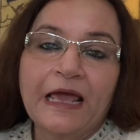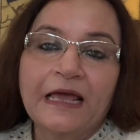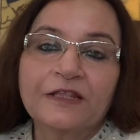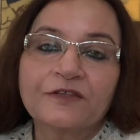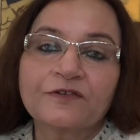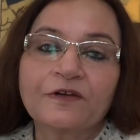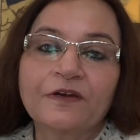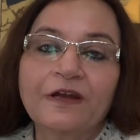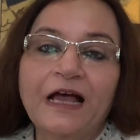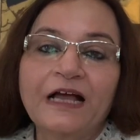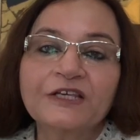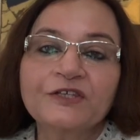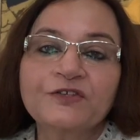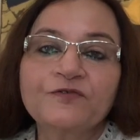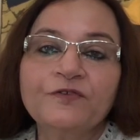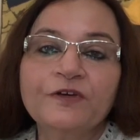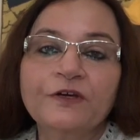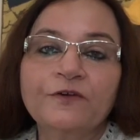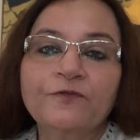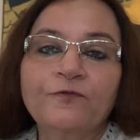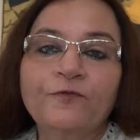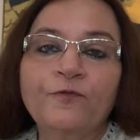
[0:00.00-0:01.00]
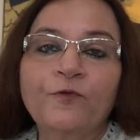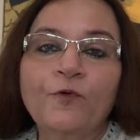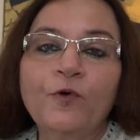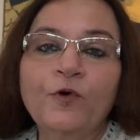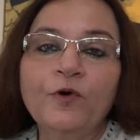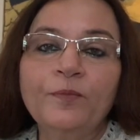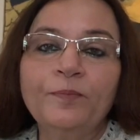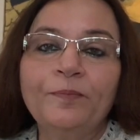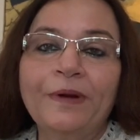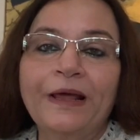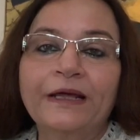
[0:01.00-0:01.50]
So last week
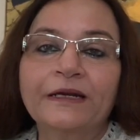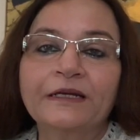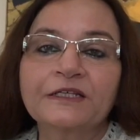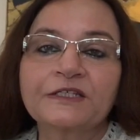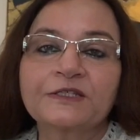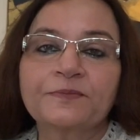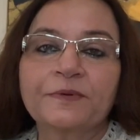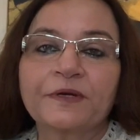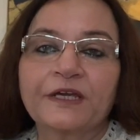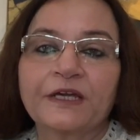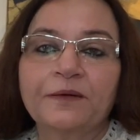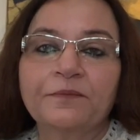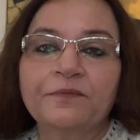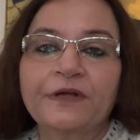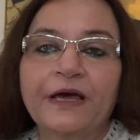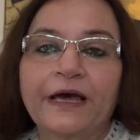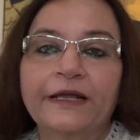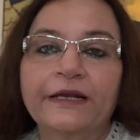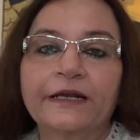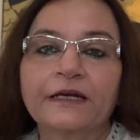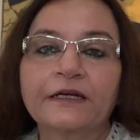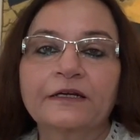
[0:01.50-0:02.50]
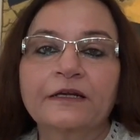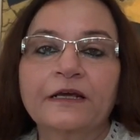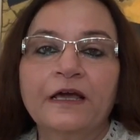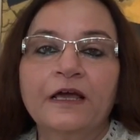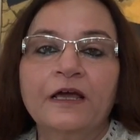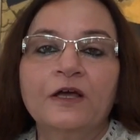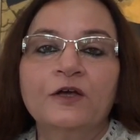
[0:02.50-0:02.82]
4 planets became direct.